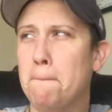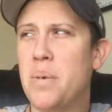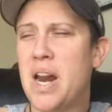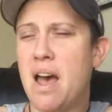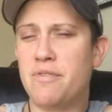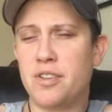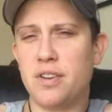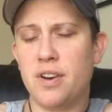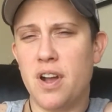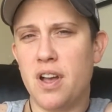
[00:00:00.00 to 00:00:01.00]
But
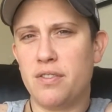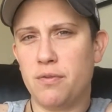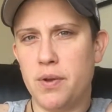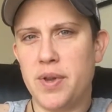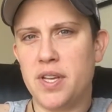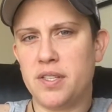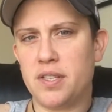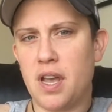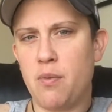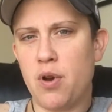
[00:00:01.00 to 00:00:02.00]
after 3
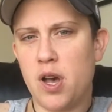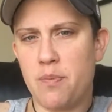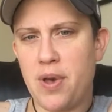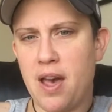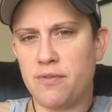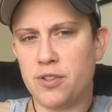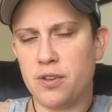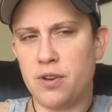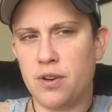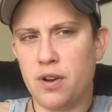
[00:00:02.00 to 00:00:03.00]
weeks, I woke up
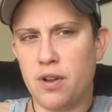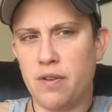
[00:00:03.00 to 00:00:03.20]
after